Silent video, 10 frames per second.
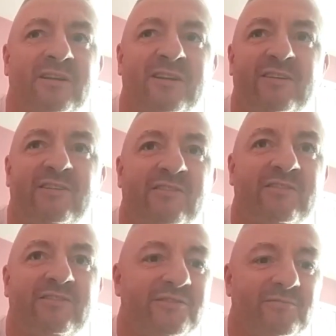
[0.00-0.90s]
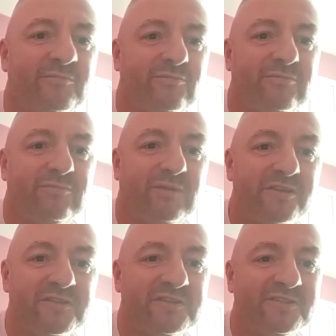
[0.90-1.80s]
and I says,
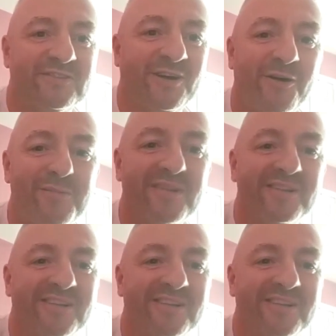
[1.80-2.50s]
what's normal?